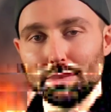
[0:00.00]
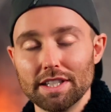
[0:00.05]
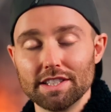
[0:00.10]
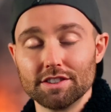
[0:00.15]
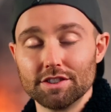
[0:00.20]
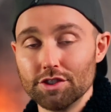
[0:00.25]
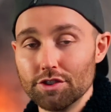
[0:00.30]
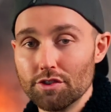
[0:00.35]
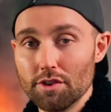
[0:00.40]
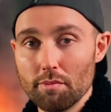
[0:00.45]

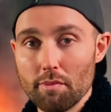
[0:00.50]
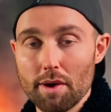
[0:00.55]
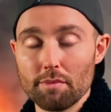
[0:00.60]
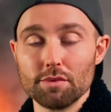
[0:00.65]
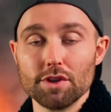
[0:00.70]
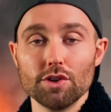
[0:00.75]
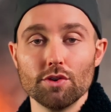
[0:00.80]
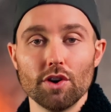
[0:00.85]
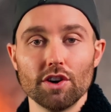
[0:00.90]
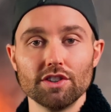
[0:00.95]
But do remember,
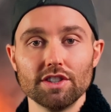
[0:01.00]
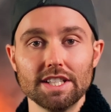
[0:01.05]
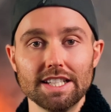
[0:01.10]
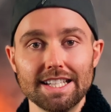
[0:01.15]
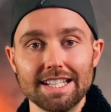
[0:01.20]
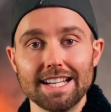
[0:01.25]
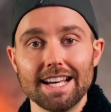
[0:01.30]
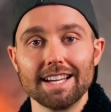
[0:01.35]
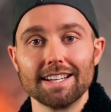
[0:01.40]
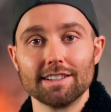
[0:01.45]
you only
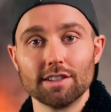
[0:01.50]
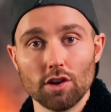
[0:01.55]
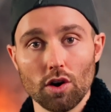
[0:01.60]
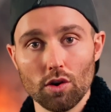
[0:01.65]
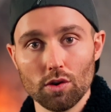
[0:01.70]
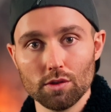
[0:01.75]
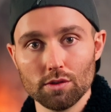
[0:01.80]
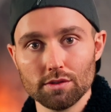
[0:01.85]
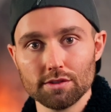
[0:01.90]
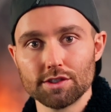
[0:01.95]
need a
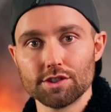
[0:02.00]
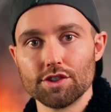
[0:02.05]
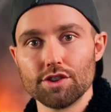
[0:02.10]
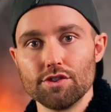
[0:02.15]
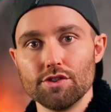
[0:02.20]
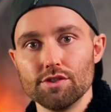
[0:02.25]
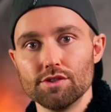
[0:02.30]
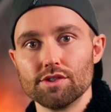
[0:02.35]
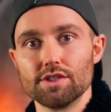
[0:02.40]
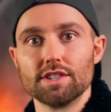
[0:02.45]
goal to
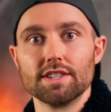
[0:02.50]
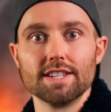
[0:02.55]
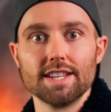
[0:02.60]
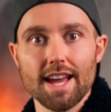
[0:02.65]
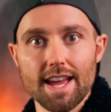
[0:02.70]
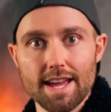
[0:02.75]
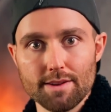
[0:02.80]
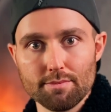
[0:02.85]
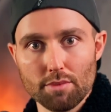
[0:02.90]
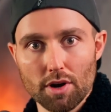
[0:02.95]
use
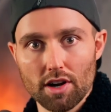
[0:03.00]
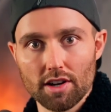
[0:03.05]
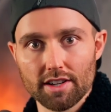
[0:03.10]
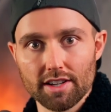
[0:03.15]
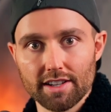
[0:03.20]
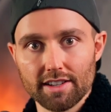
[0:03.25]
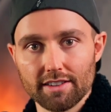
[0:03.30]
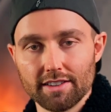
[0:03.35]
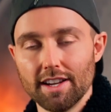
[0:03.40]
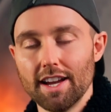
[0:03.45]
day
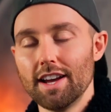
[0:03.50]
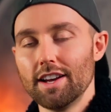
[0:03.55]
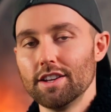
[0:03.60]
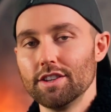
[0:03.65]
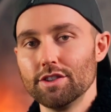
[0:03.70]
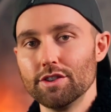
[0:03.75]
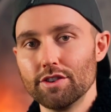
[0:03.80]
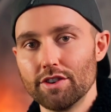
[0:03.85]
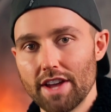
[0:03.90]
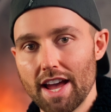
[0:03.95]
parting.
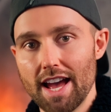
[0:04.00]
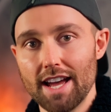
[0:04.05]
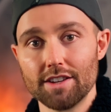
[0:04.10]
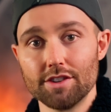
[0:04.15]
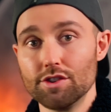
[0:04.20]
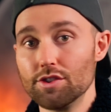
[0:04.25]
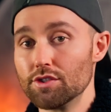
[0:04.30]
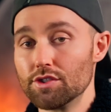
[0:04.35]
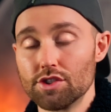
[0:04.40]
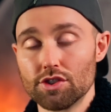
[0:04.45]
You can
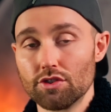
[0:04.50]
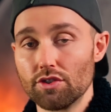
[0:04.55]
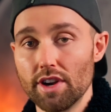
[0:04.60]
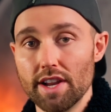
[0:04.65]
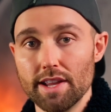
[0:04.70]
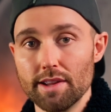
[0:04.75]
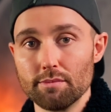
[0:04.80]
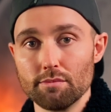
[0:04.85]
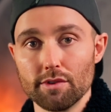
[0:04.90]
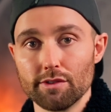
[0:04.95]
use
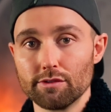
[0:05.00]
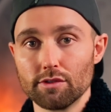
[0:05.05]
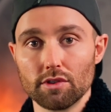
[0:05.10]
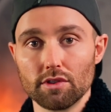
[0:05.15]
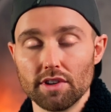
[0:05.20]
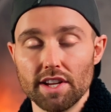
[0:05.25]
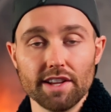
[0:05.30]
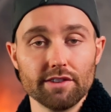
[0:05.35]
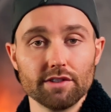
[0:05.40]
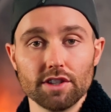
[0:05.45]
Stream for
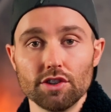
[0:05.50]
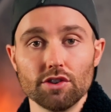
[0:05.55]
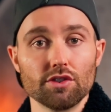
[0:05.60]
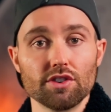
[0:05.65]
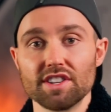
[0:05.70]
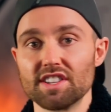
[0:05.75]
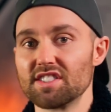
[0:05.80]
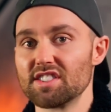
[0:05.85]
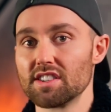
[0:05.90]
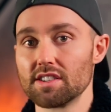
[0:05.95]
even your
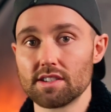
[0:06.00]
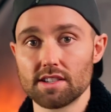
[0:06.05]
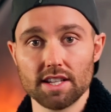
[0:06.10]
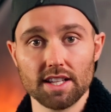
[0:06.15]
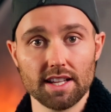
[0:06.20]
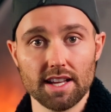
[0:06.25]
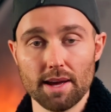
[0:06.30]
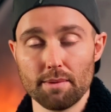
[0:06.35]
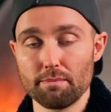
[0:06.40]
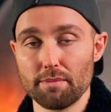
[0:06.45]

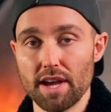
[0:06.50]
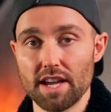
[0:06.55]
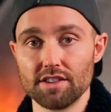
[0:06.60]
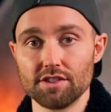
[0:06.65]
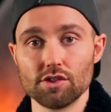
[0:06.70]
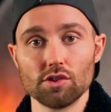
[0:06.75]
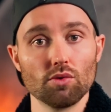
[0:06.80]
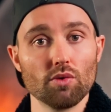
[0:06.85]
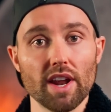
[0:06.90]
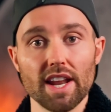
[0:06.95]
existing
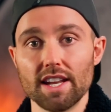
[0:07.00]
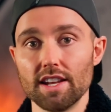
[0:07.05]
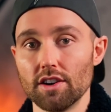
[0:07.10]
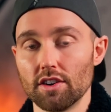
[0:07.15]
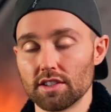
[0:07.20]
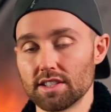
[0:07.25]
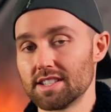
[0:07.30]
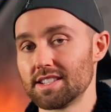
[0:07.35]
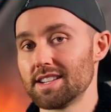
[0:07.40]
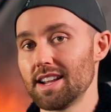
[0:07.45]
campaigns already
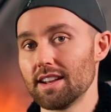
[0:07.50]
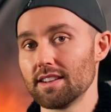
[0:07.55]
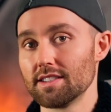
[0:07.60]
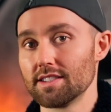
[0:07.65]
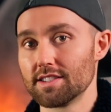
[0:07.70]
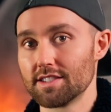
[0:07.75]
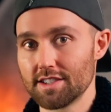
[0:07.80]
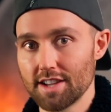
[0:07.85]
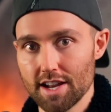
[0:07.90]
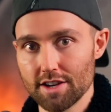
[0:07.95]
on Seller
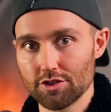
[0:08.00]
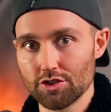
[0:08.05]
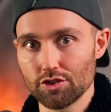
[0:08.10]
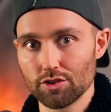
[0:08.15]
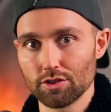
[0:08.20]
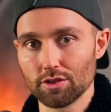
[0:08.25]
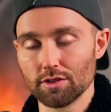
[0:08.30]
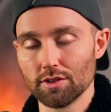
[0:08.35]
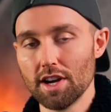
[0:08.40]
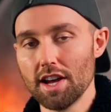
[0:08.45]

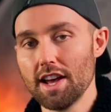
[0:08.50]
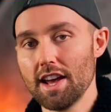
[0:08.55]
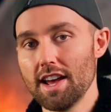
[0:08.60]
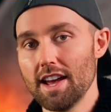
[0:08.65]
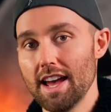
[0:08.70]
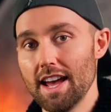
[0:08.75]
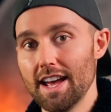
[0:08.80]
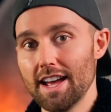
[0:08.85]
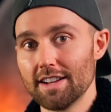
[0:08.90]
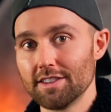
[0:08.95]
Central,
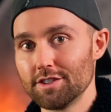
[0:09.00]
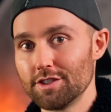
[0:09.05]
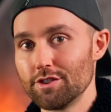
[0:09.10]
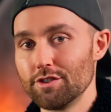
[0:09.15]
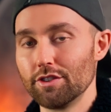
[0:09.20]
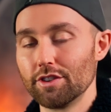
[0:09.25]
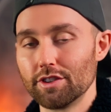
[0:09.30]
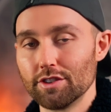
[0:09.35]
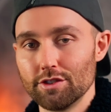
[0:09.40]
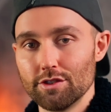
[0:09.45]
and
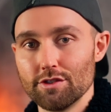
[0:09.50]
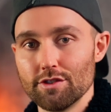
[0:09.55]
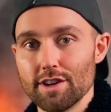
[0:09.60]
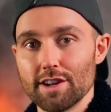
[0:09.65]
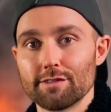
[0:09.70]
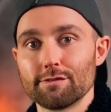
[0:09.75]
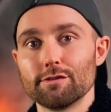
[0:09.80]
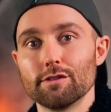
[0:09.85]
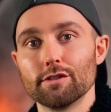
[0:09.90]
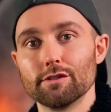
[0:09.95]
you can do
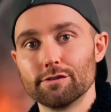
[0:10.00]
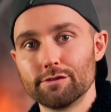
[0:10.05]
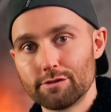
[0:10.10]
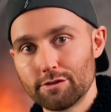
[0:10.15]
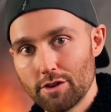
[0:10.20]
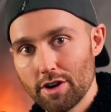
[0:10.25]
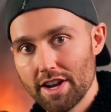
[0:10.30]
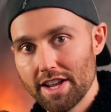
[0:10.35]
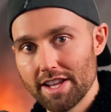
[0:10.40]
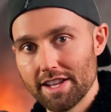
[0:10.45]
that for
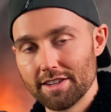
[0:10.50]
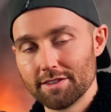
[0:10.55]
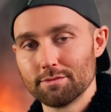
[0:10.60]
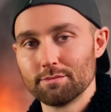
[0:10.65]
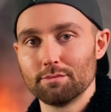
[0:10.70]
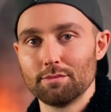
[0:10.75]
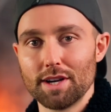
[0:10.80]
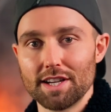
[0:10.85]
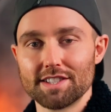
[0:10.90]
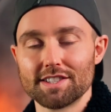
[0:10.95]
free
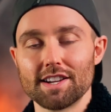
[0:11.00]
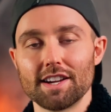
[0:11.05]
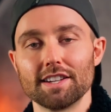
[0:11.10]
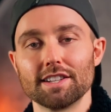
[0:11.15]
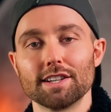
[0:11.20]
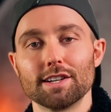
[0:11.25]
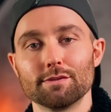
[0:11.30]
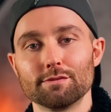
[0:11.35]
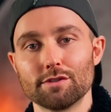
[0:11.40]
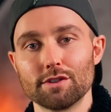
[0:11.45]
by
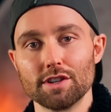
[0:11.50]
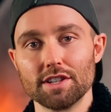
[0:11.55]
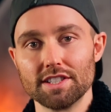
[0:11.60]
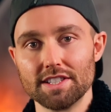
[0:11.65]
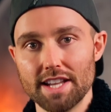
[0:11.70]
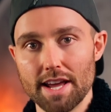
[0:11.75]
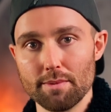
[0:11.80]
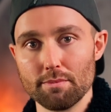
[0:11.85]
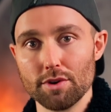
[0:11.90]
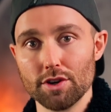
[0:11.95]
signing up for a
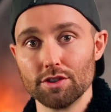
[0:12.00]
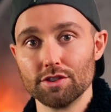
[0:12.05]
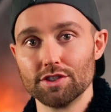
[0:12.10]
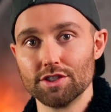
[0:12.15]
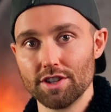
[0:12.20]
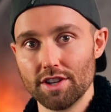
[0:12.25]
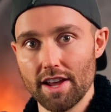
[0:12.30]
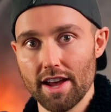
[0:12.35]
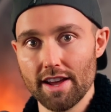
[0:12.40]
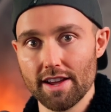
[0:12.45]
demo
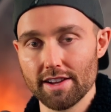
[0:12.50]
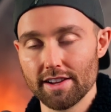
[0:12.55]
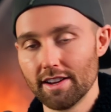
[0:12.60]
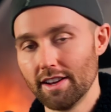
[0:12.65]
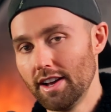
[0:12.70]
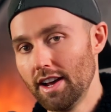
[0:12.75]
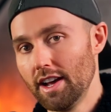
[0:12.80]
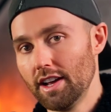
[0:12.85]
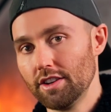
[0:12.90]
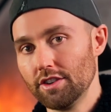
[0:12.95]
today.
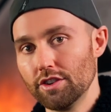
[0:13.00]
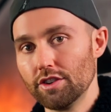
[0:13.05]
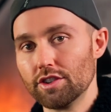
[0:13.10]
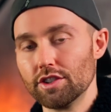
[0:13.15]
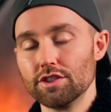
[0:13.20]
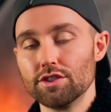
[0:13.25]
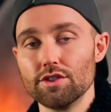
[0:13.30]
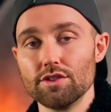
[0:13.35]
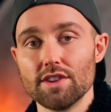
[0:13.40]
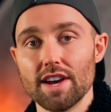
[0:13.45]
You
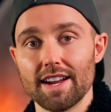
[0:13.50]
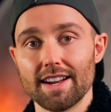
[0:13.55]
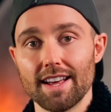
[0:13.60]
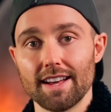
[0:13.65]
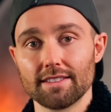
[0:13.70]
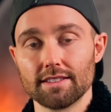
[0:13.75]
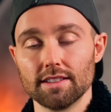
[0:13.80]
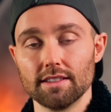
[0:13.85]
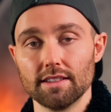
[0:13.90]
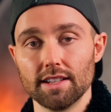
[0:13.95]
can do that
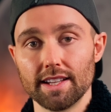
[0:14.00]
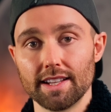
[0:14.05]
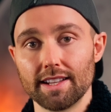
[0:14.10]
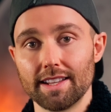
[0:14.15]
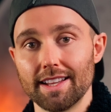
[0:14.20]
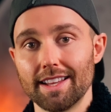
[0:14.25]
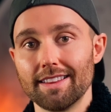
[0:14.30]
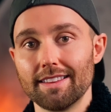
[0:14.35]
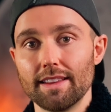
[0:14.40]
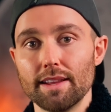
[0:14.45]
at the link
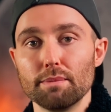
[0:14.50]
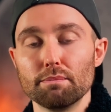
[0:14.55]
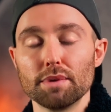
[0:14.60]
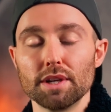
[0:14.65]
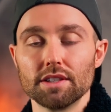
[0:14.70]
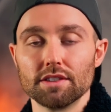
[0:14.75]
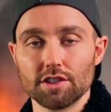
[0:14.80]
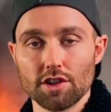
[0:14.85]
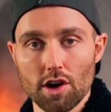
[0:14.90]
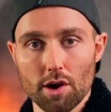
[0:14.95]
in the
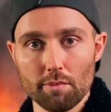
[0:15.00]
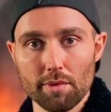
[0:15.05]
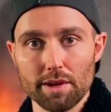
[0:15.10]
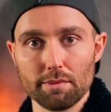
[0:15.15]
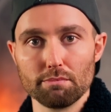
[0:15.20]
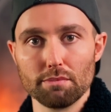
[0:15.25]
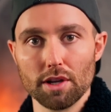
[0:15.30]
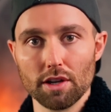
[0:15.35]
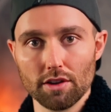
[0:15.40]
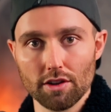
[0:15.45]
pinned
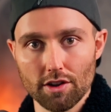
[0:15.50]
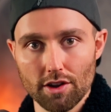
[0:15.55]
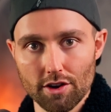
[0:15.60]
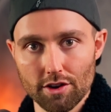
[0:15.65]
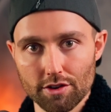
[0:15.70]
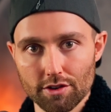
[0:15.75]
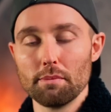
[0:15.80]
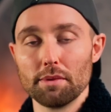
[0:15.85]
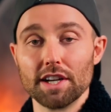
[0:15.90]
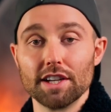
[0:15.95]
comment
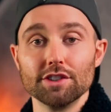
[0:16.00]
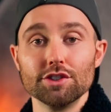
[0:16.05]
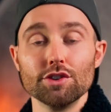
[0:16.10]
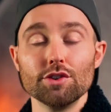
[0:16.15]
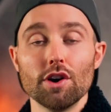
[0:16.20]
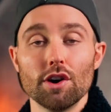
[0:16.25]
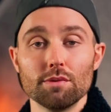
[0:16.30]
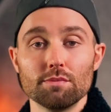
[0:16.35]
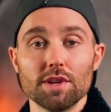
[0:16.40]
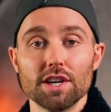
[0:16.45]
below. But I
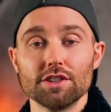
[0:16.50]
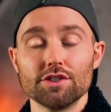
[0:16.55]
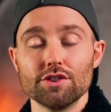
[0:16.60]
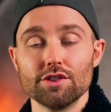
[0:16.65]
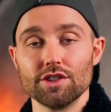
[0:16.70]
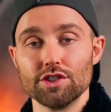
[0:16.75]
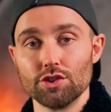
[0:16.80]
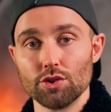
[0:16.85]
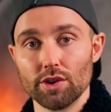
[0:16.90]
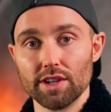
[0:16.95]
do hope that you
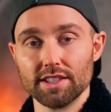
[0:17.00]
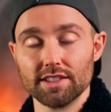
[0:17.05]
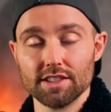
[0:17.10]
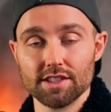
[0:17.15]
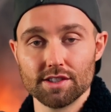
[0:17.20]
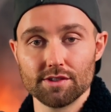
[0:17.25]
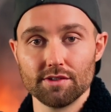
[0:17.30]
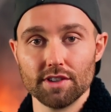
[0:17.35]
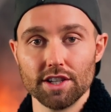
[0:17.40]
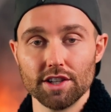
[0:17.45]
enjoyed
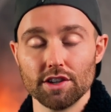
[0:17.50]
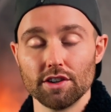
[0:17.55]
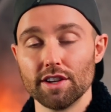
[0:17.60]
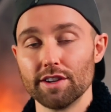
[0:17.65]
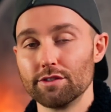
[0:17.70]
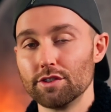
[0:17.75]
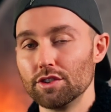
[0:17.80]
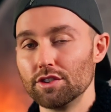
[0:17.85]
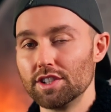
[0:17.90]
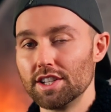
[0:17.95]
this video.
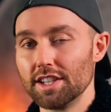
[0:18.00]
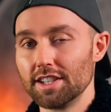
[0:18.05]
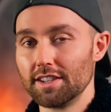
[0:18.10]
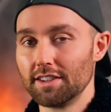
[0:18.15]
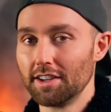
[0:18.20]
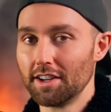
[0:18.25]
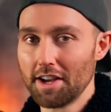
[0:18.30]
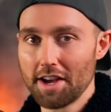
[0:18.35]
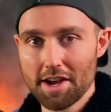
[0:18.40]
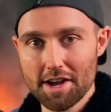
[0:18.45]
If you did,
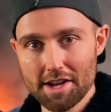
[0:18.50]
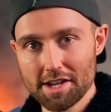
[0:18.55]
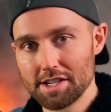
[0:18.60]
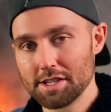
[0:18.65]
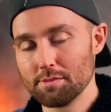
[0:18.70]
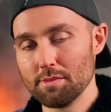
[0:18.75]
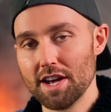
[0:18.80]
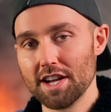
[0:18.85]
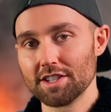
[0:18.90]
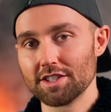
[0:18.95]

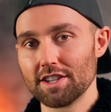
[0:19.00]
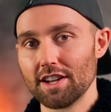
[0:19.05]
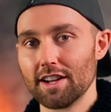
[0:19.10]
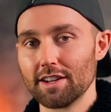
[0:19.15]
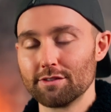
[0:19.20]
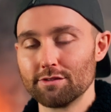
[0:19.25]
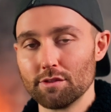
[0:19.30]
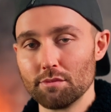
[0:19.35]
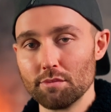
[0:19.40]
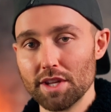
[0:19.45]
smash
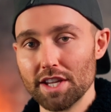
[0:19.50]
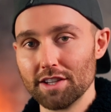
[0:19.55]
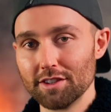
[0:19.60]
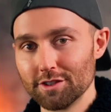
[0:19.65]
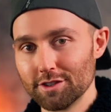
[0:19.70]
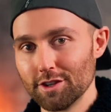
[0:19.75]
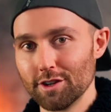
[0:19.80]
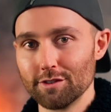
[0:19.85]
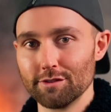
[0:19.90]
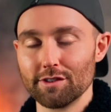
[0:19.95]
like for me,
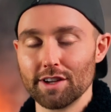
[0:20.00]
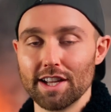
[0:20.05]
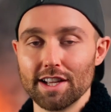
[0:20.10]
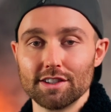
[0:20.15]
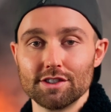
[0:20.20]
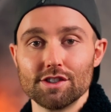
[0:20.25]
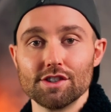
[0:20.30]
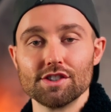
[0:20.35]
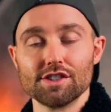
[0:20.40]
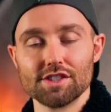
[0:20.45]
don't
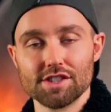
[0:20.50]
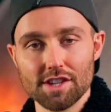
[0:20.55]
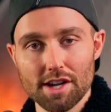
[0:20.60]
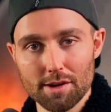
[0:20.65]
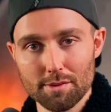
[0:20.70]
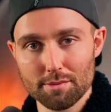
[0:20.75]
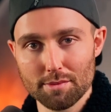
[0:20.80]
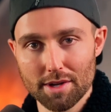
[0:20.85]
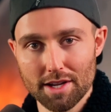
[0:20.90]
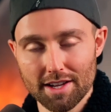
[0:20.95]
forget to
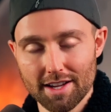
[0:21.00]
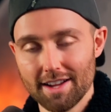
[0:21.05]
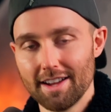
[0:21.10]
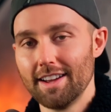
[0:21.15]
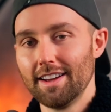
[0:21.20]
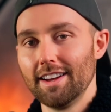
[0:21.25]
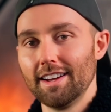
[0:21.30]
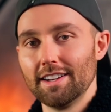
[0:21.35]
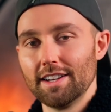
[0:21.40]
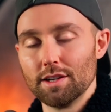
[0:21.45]
sub,
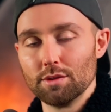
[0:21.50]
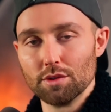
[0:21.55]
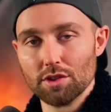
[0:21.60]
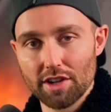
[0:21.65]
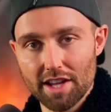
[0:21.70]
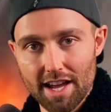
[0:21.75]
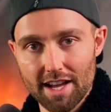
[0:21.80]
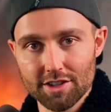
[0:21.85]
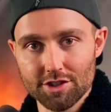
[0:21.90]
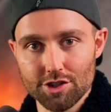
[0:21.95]
and I will
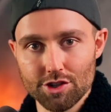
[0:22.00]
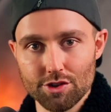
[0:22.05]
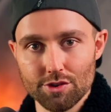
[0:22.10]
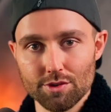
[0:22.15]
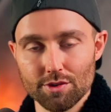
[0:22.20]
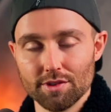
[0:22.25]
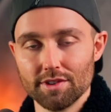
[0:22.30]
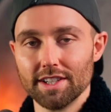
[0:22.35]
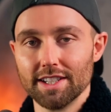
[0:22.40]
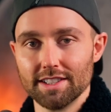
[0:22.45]
catch you
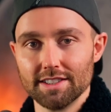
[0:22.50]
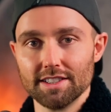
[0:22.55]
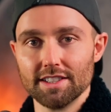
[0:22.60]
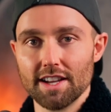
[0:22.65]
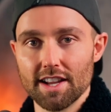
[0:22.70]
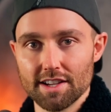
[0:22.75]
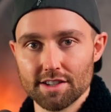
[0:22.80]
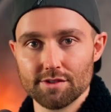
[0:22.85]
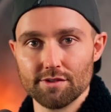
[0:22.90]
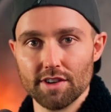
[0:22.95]
in the
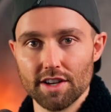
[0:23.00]
next